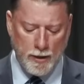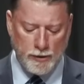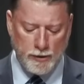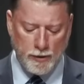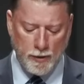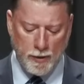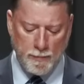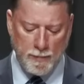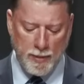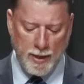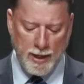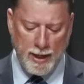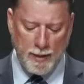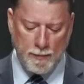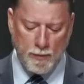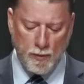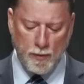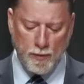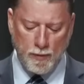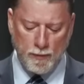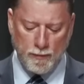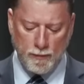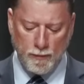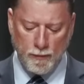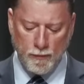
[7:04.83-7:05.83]
So the
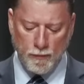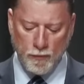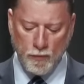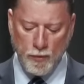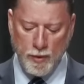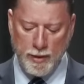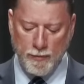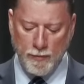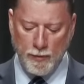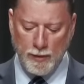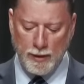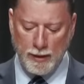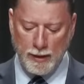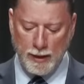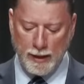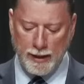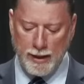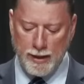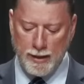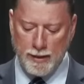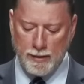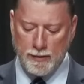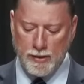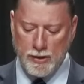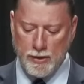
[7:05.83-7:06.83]
Bible
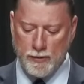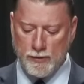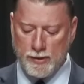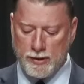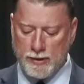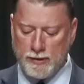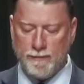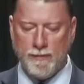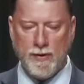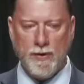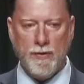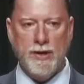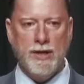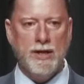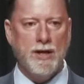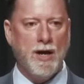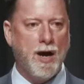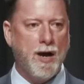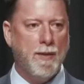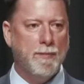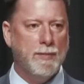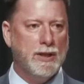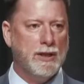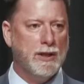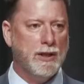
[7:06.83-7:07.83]
frequently uses very
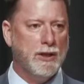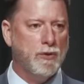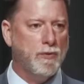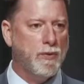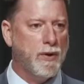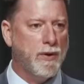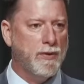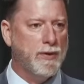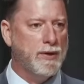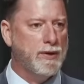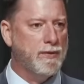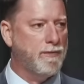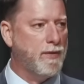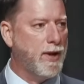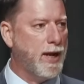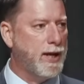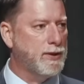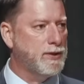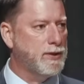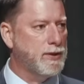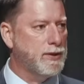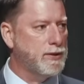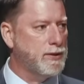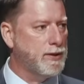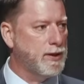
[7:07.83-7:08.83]
common literary
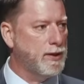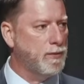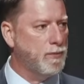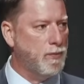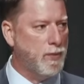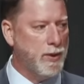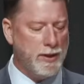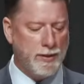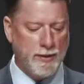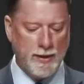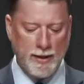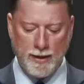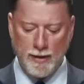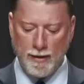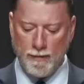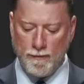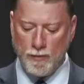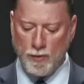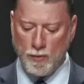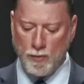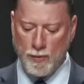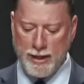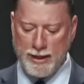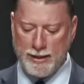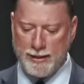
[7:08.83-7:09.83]
devices that we think of
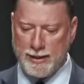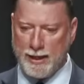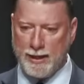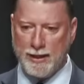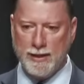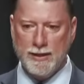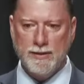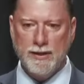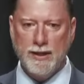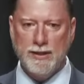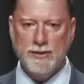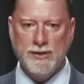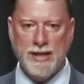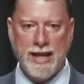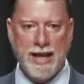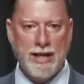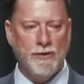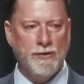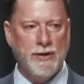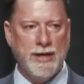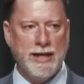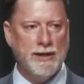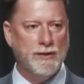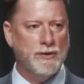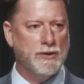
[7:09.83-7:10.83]
when we take a, a
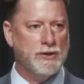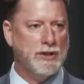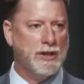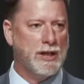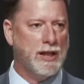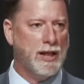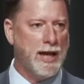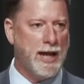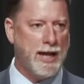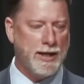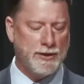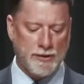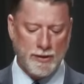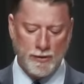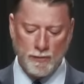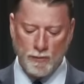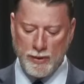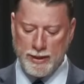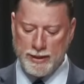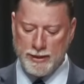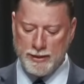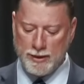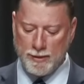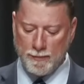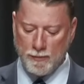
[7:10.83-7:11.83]
standard English class and
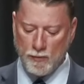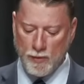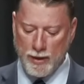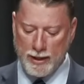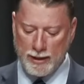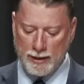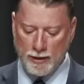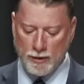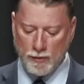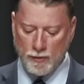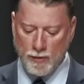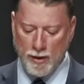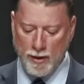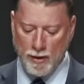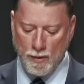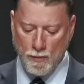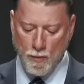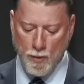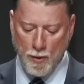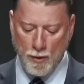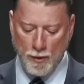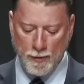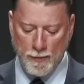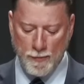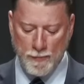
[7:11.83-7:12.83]
read some great literary
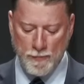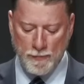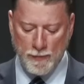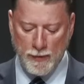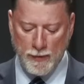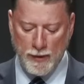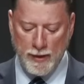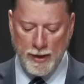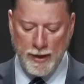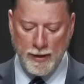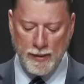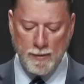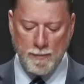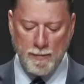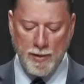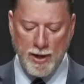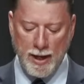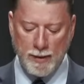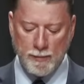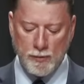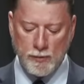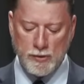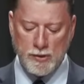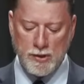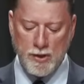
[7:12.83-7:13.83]
work. And the
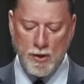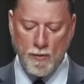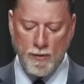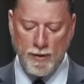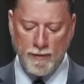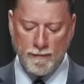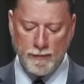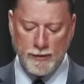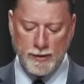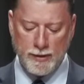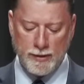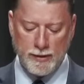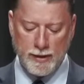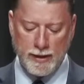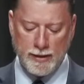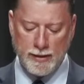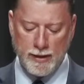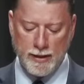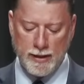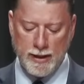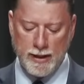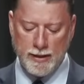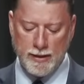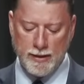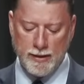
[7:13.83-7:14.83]
Bible's no offense
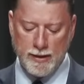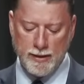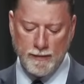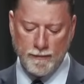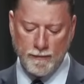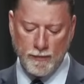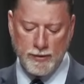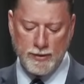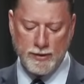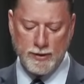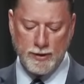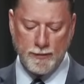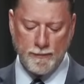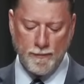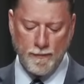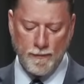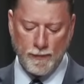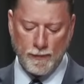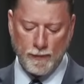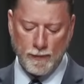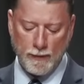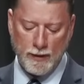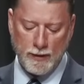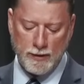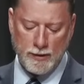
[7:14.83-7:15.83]
in difference.
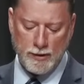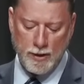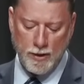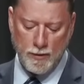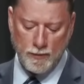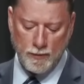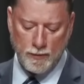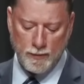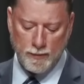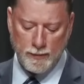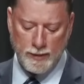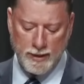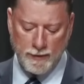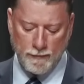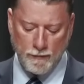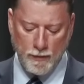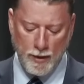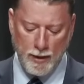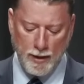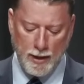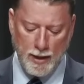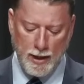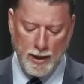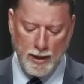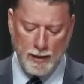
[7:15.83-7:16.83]
It's no
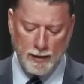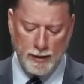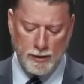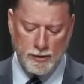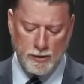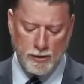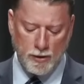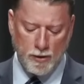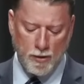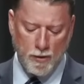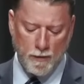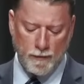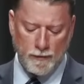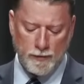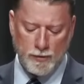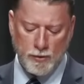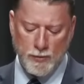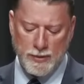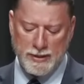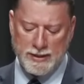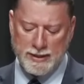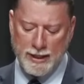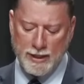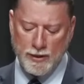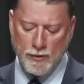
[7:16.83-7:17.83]
different. Let's turn over
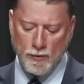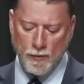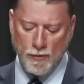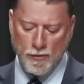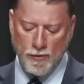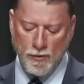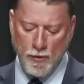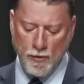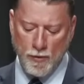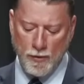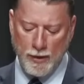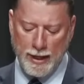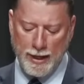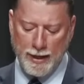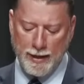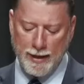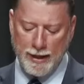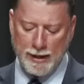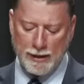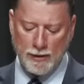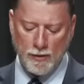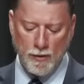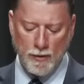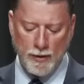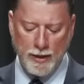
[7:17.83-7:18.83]
to Ezekiel 30
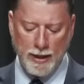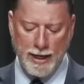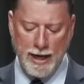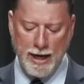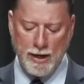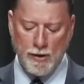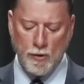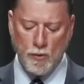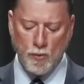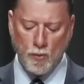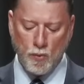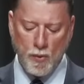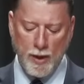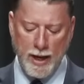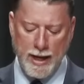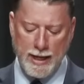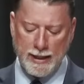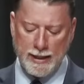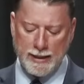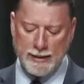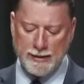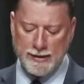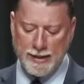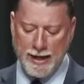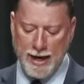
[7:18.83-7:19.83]
and look at a
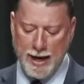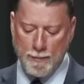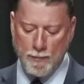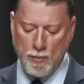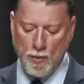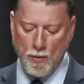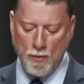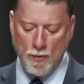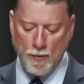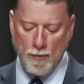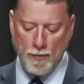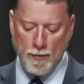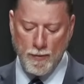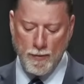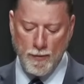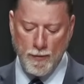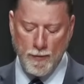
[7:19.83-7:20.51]
great example